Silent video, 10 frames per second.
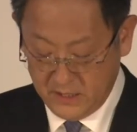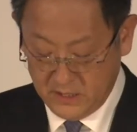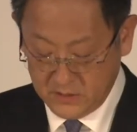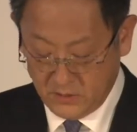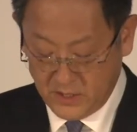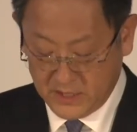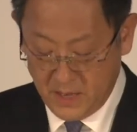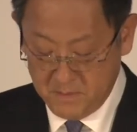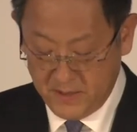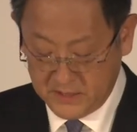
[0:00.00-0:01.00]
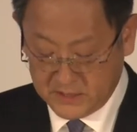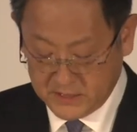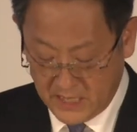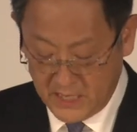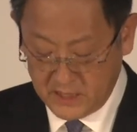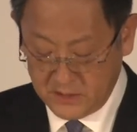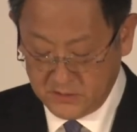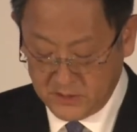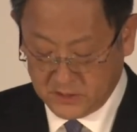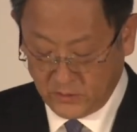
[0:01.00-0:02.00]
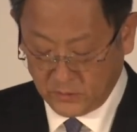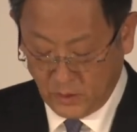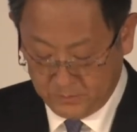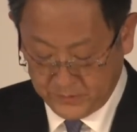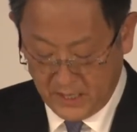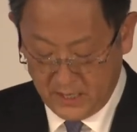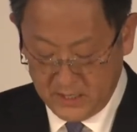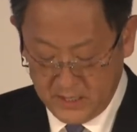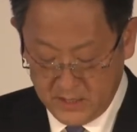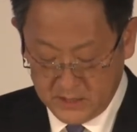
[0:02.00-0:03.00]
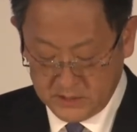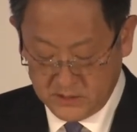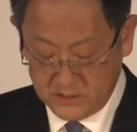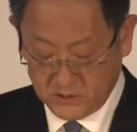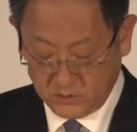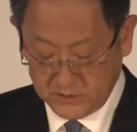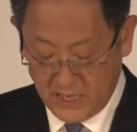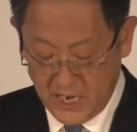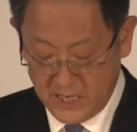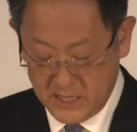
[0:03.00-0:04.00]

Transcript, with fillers: made up of four nimbler focused business units.